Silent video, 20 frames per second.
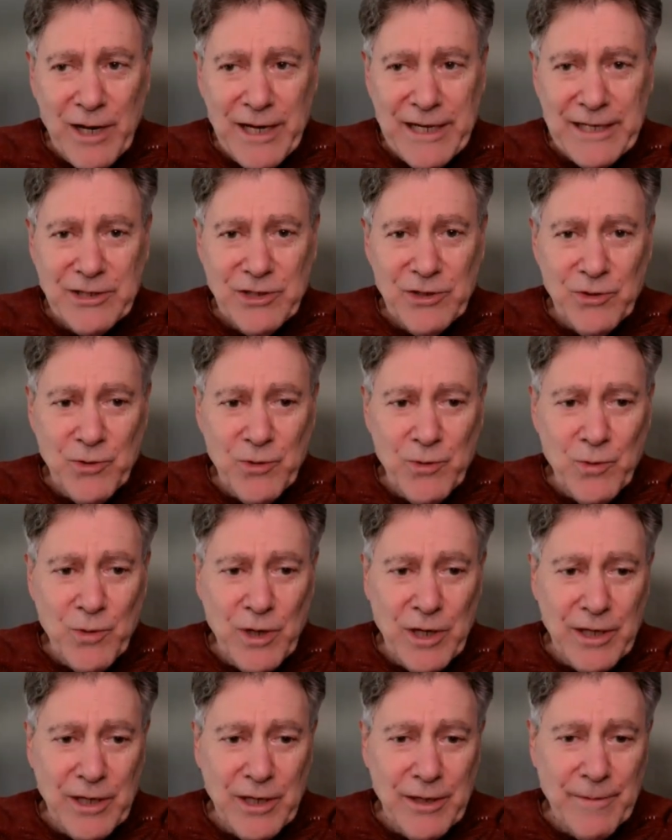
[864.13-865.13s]
trying
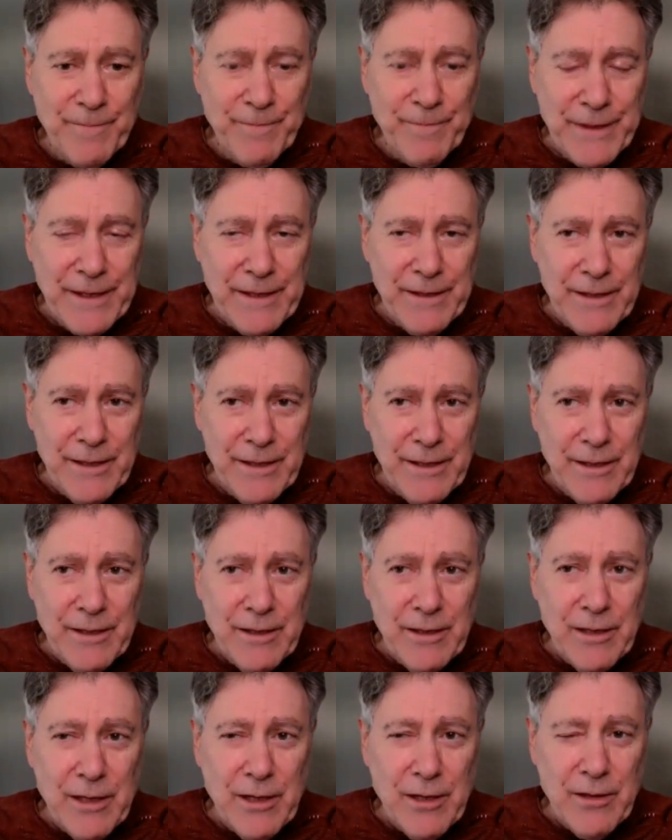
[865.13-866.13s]
to um,
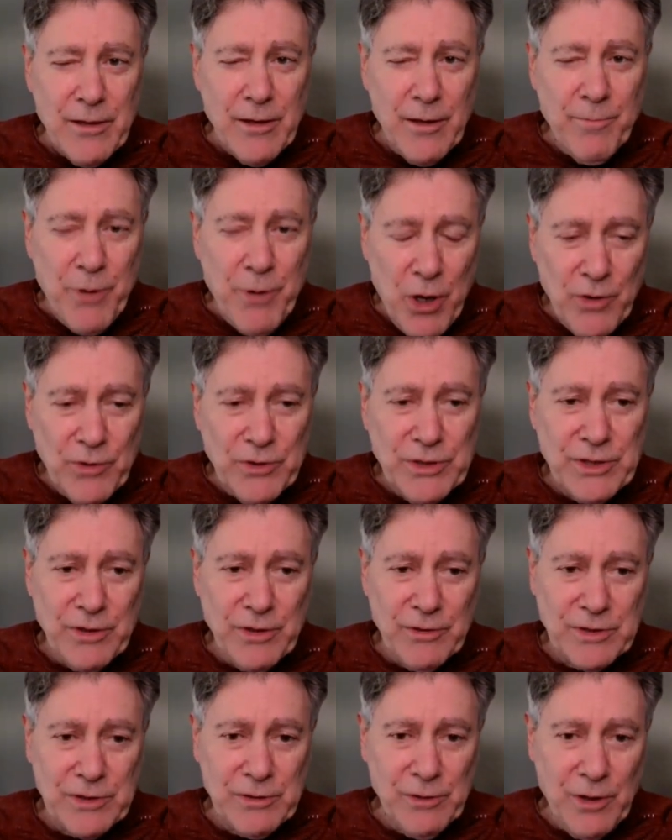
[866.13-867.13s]

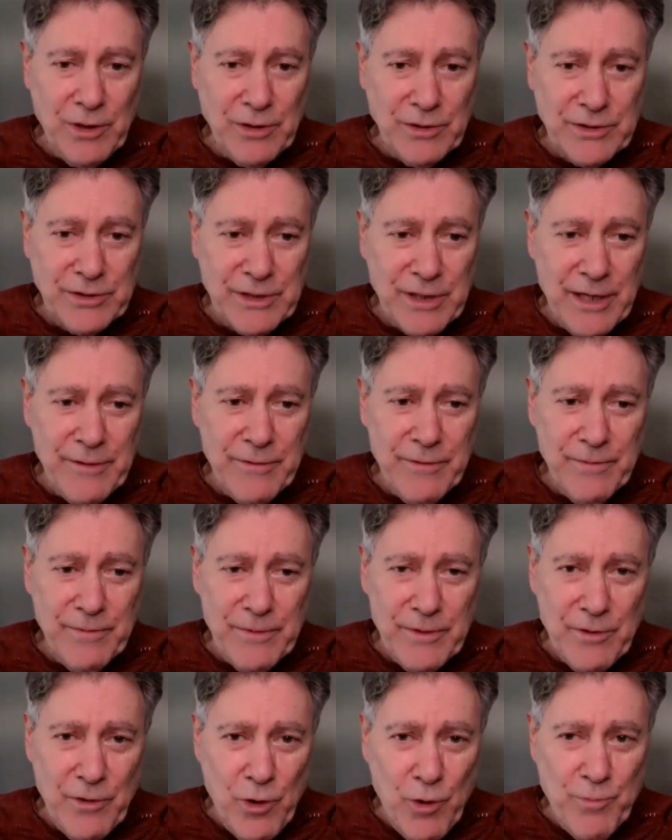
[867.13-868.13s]
oppose those laws, and I th-
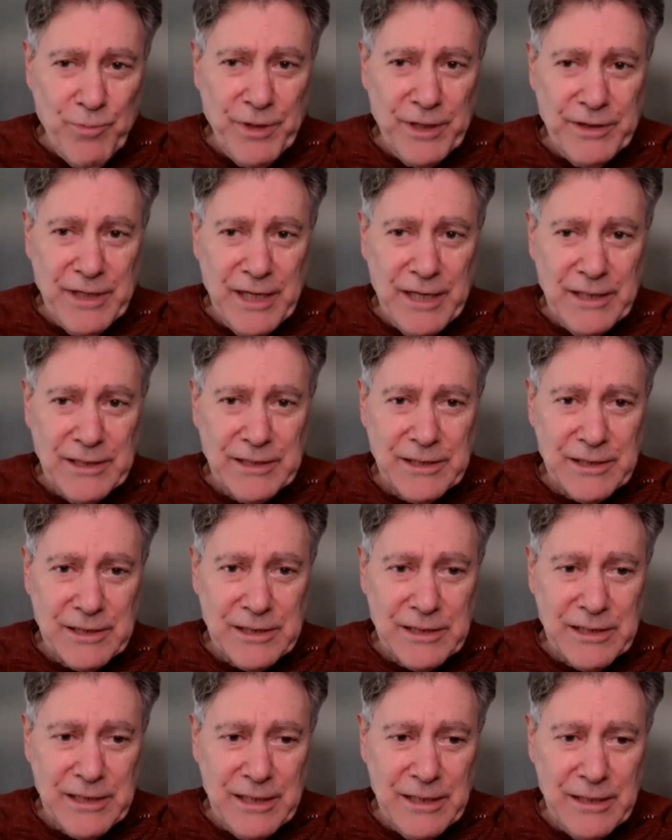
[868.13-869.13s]
hope that they
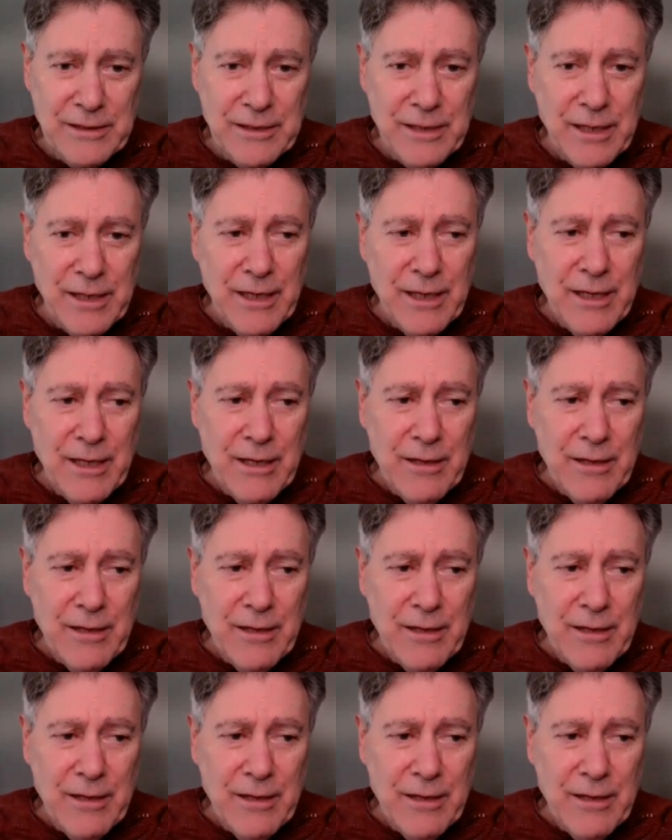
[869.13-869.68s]
succeed.